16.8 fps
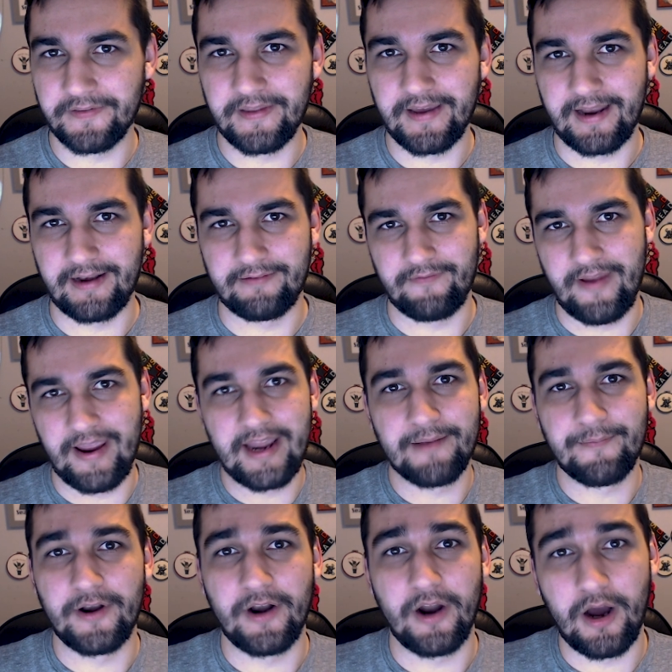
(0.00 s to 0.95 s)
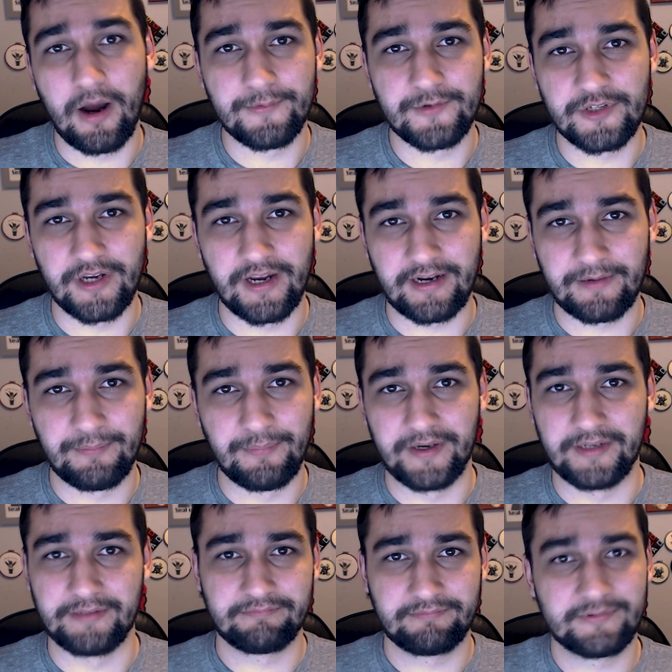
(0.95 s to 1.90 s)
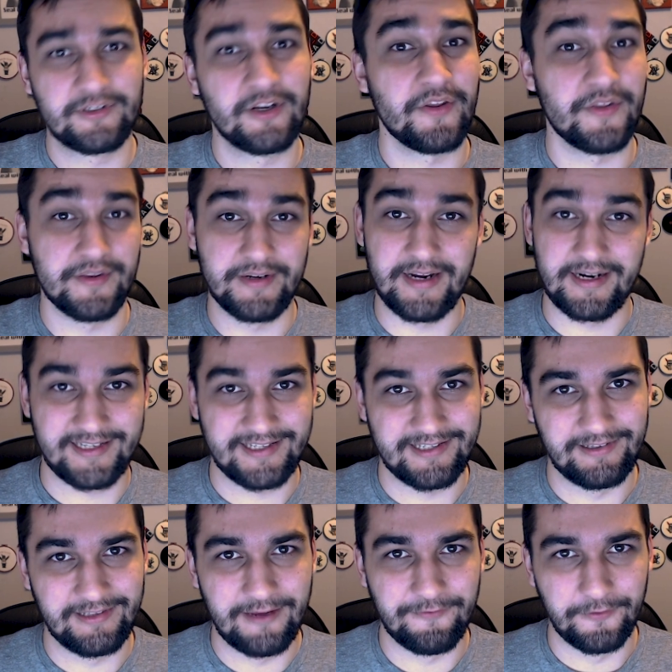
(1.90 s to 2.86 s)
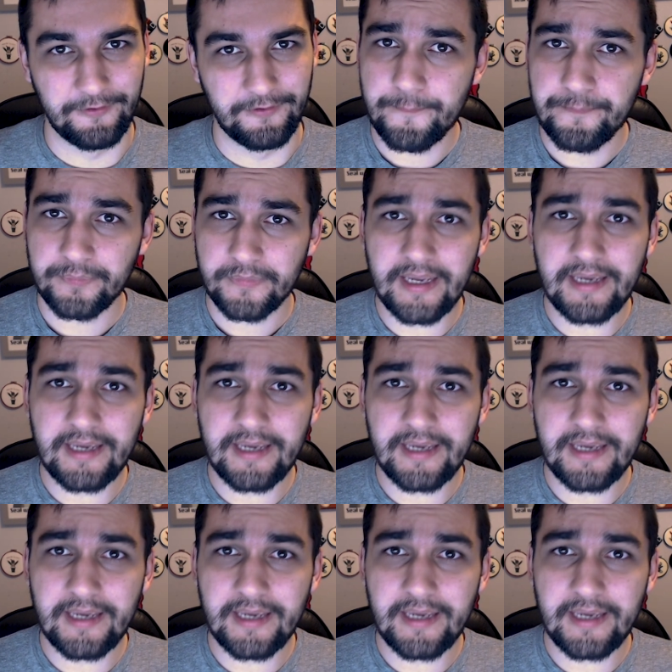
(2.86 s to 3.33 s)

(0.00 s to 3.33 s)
that animate object, but to the next level.